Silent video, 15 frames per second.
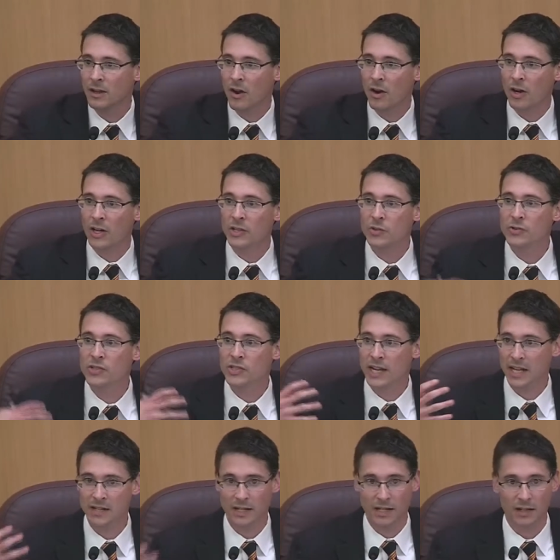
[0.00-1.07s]
our
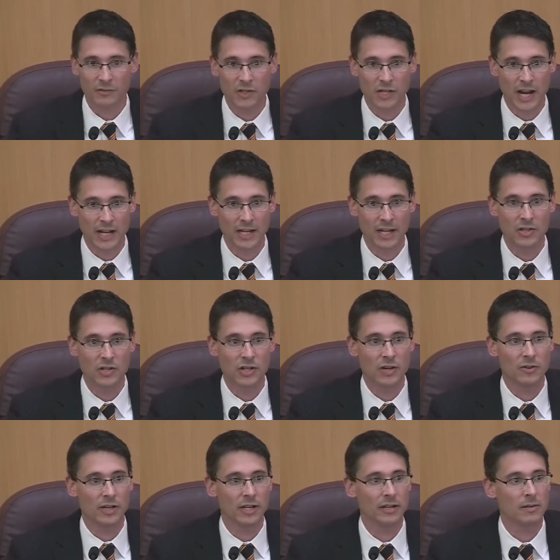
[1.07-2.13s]
understanding of genetic
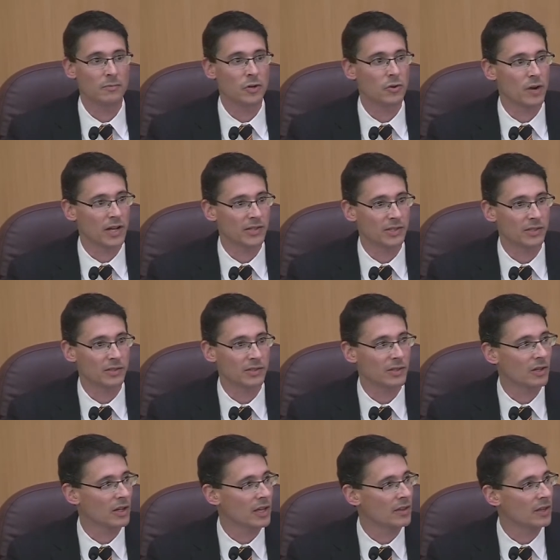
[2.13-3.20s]
engineering progresses
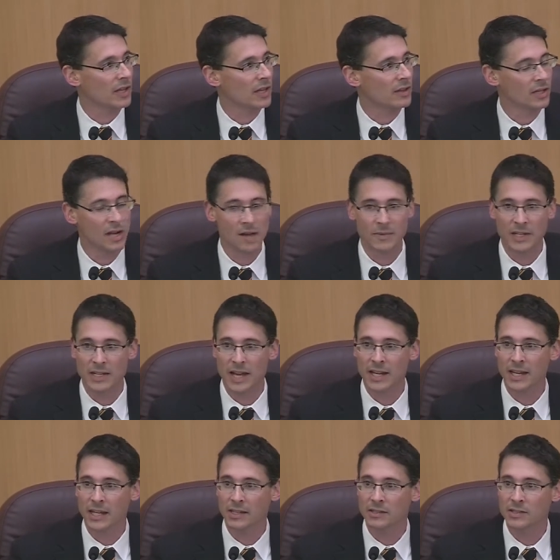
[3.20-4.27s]
in the, in the coming
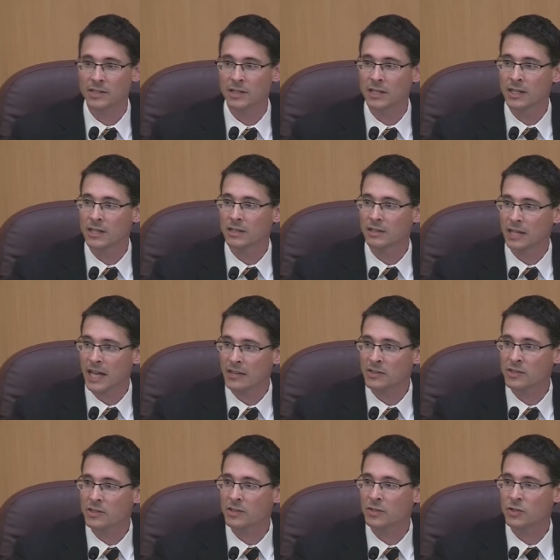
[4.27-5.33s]
decades,
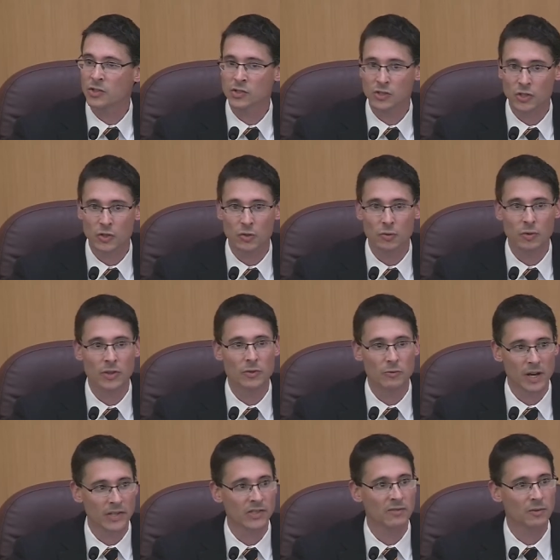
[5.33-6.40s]
let's just do what the
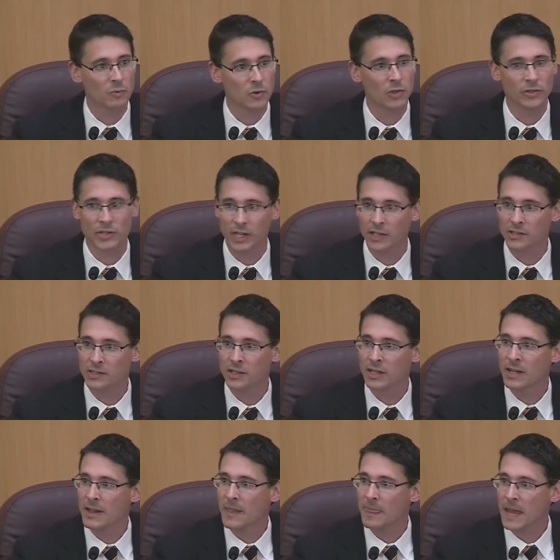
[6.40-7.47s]
rest of the world does
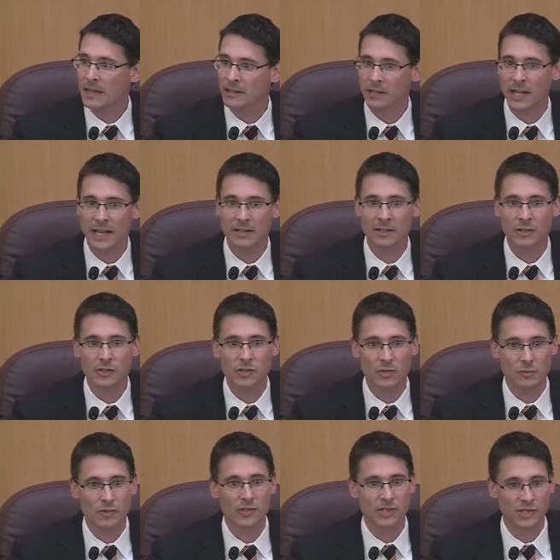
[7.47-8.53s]
and let
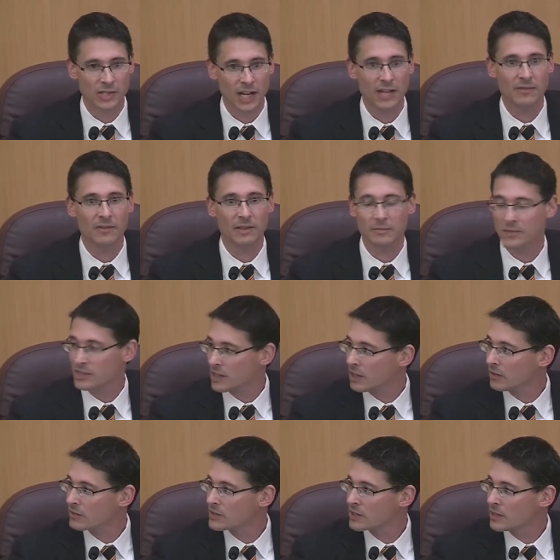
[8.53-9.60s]
consumers decide for
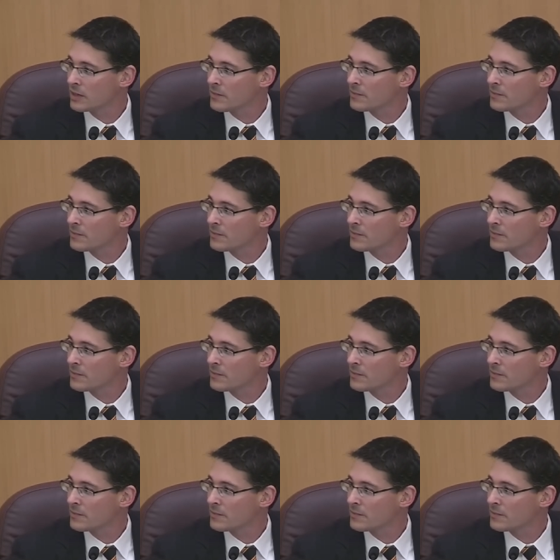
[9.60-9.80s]
themselves.